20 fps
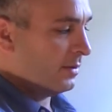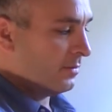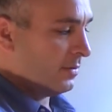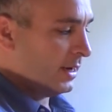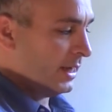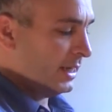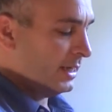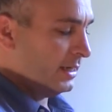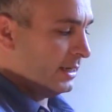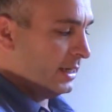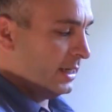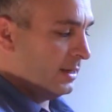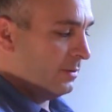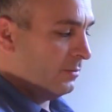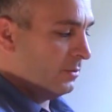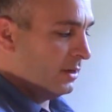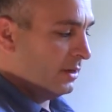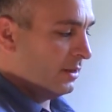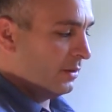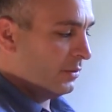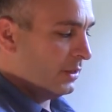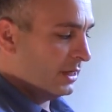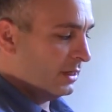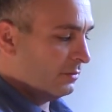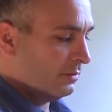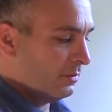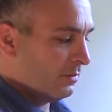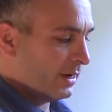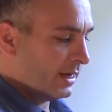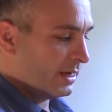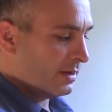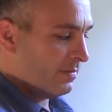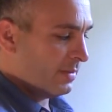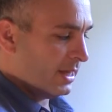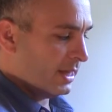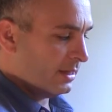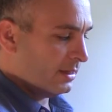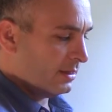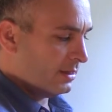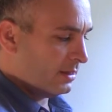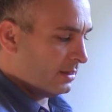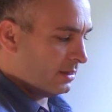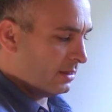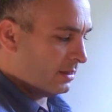right. And one of the things we recommend